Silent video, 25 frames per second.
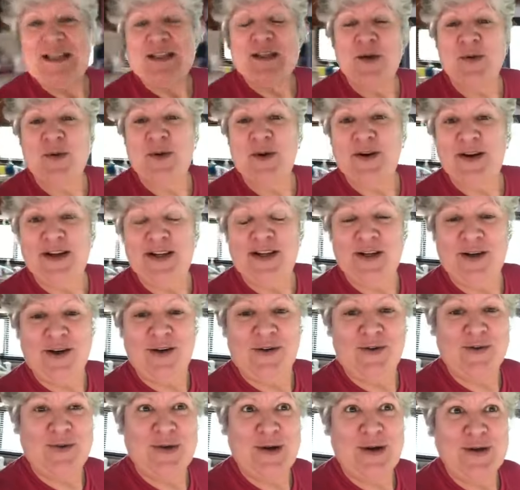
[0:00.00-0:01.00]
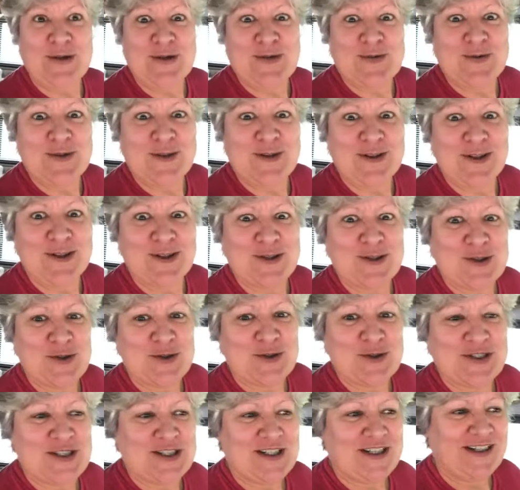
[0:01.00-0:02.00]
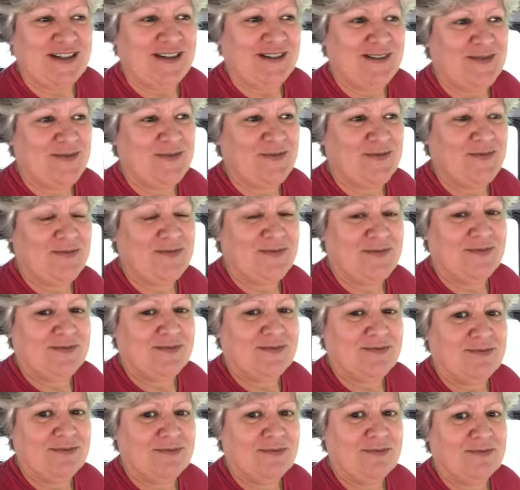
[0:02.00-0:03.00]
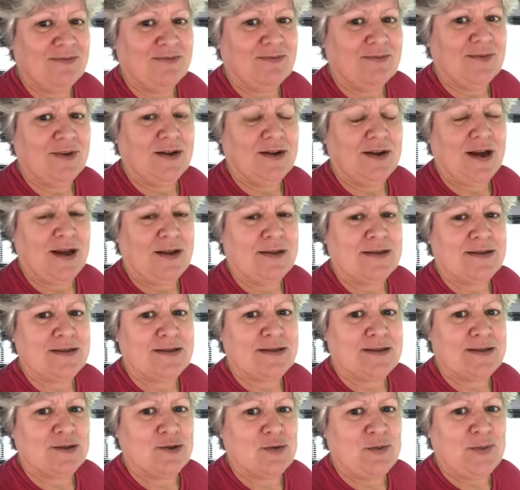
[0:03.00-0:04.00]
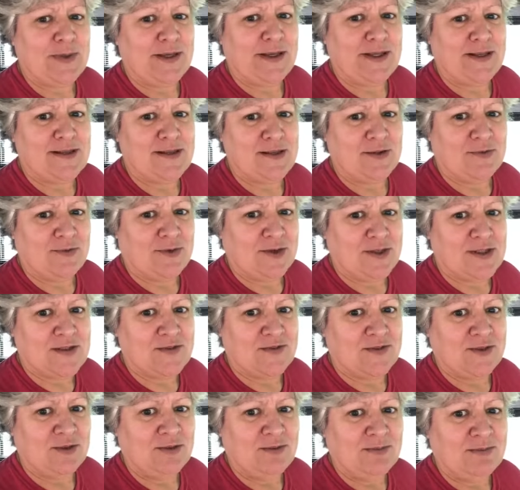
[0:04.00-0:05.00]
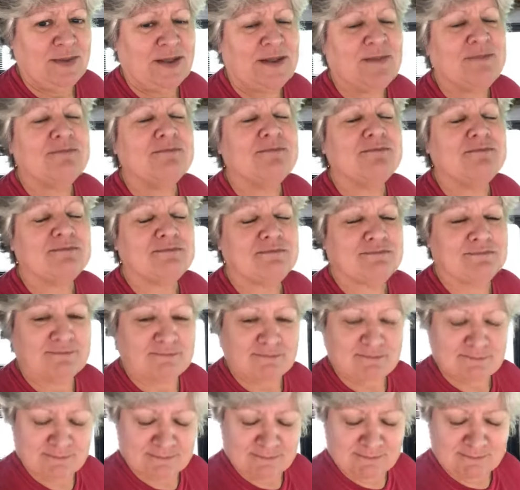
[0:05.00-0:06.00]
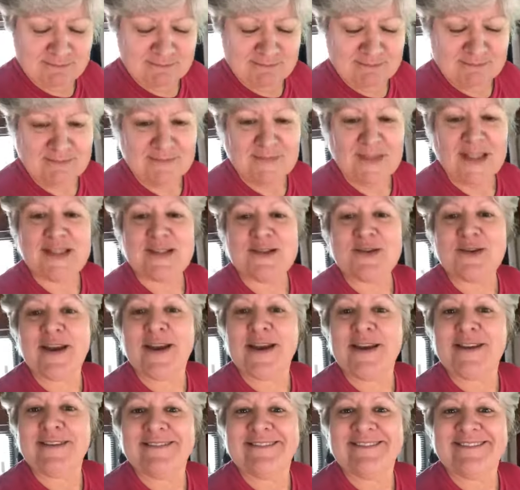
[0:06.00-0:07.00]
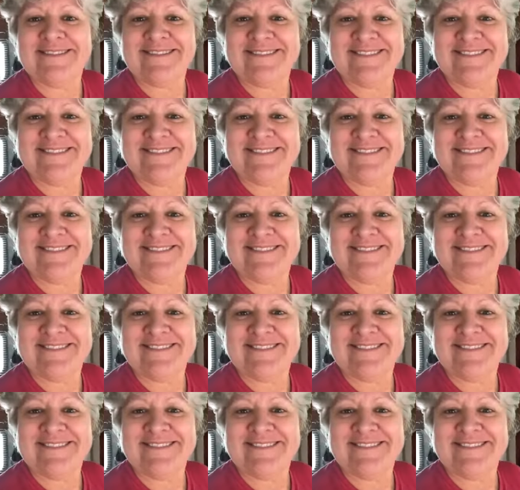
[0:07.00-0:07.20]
So we're in Roswell, Georgia. I still pronounce it Roswell, but it's okay.